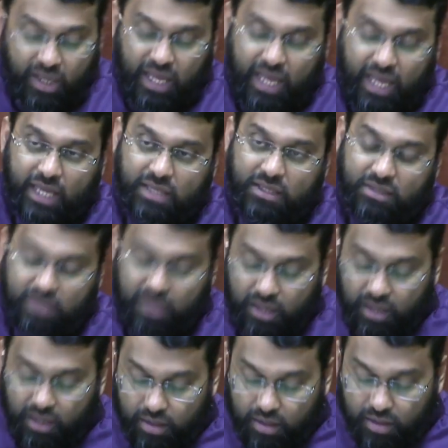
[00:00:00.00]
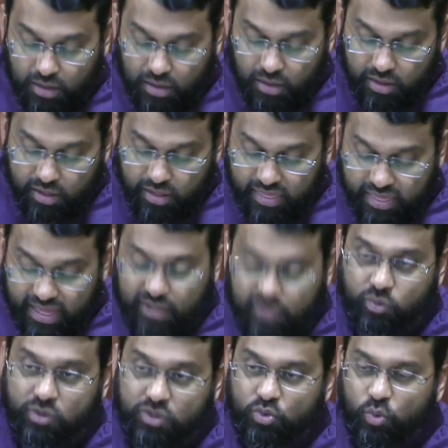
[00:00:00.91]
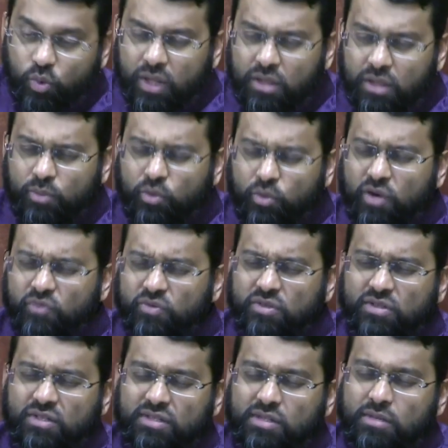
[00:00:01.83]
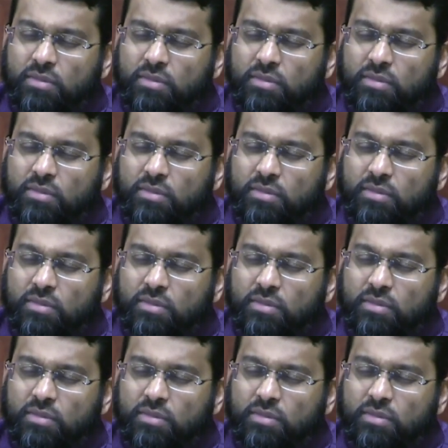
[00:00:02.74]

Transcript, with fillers: And uh, that was when the Prophet